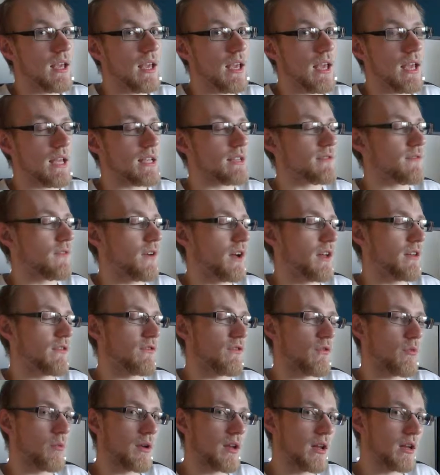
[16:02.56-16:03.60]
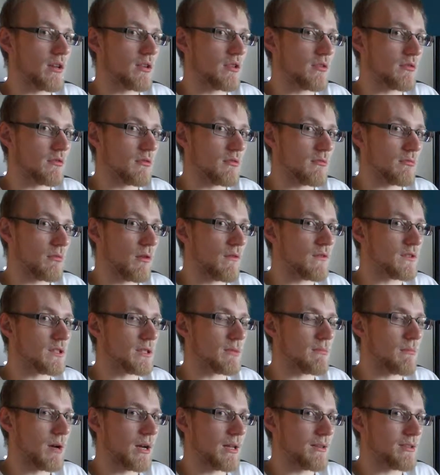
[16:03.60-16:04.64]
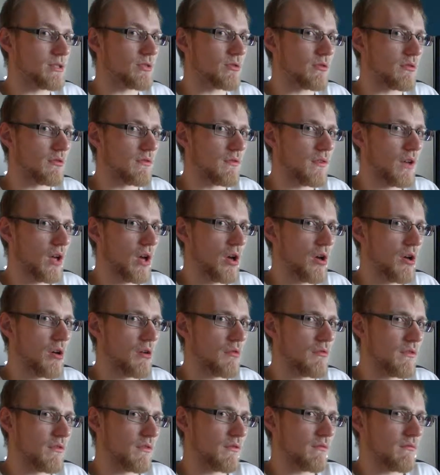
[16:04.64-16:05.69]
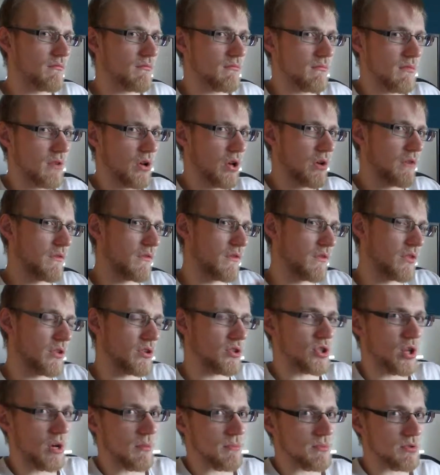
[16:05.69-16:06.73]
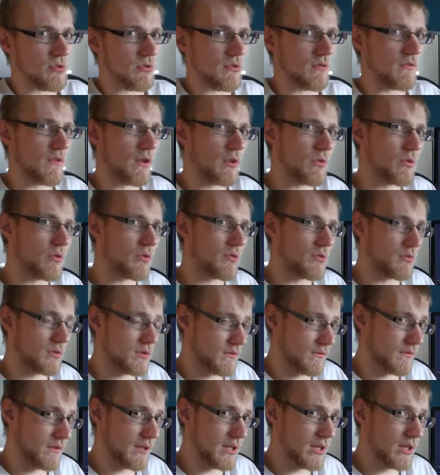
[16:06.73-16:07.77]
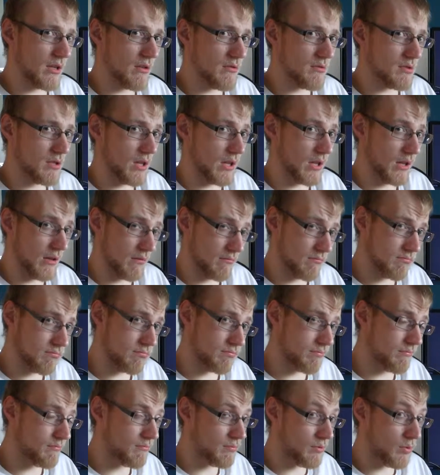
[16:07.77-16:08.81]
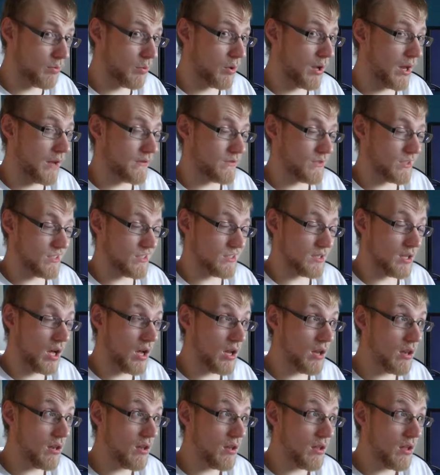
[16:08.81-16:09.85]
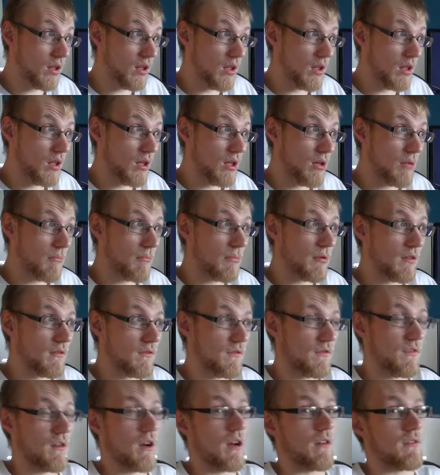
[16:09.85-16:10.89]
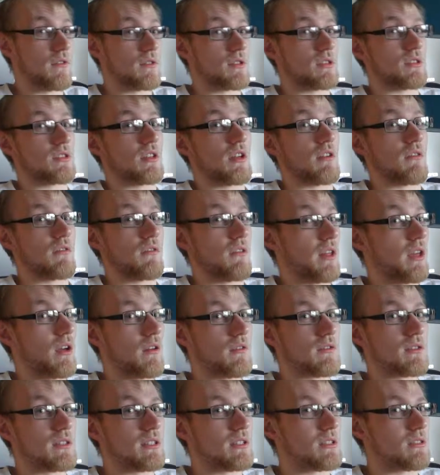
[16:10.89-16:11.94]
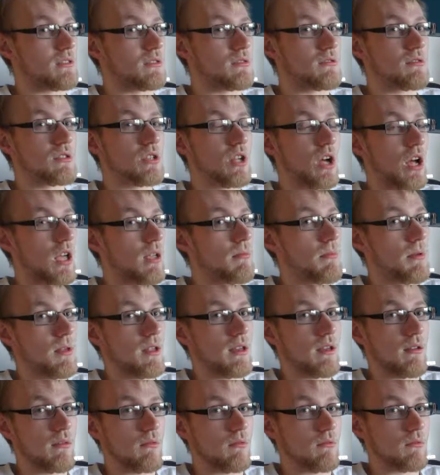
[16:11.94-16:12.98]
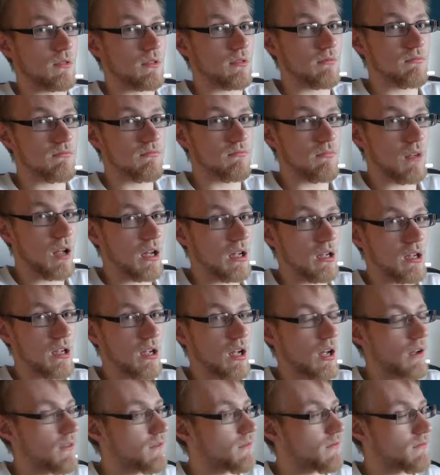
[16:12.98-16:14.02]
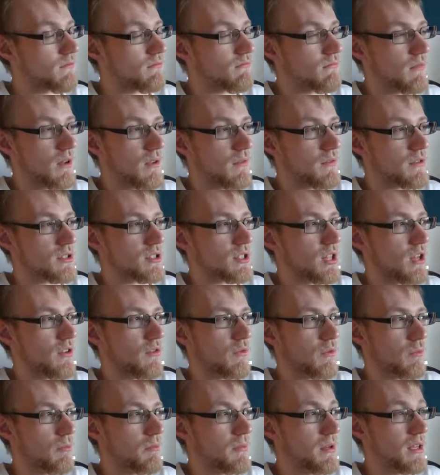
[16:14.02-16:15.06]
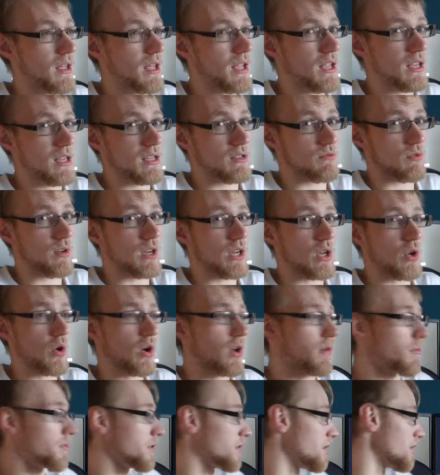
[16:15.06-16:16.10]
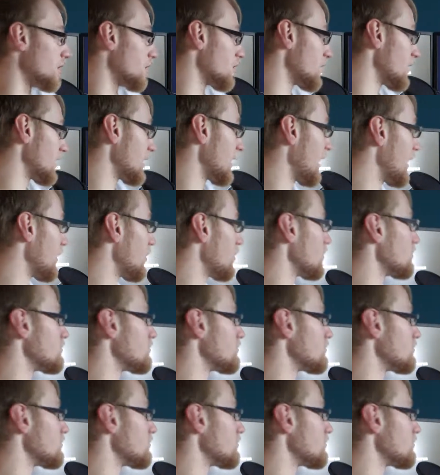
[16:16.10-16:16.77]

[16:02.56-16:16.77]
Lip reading: It's fine for when I do obviously my sort of over the top sort of vocals on videos like the one I've just done, but for other stuff like obviously just Skyping and other stuff, it's really annoying when you get.